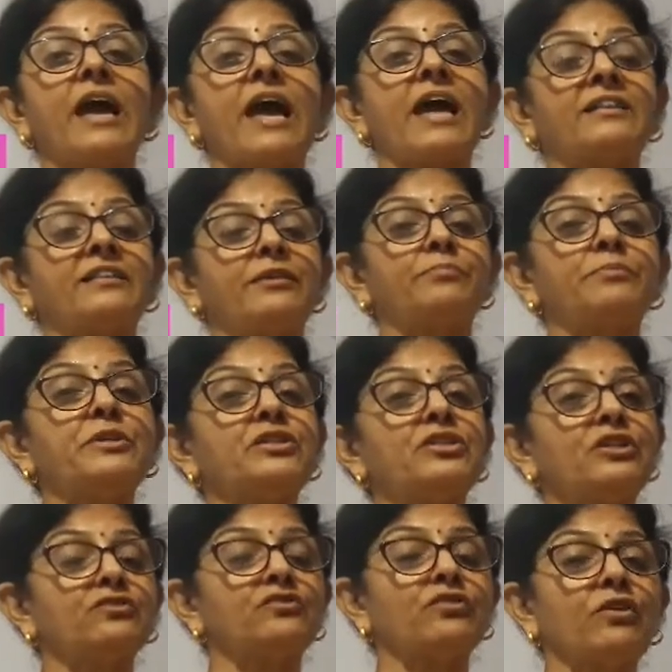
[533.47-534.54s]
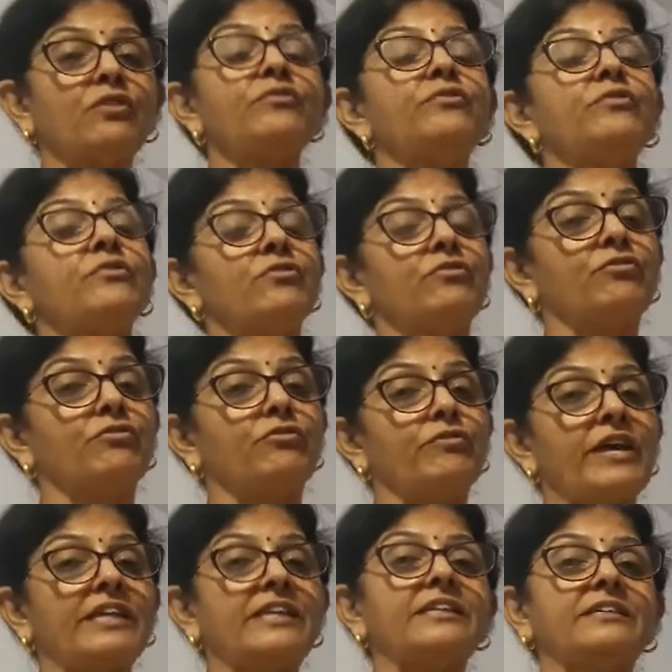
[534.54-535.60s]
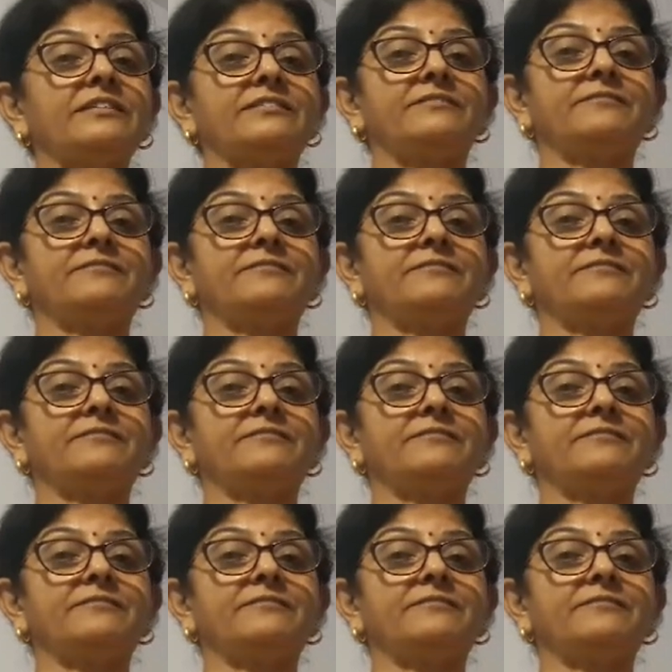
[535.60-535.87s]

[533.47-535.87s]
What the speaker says: and the pictures of valley.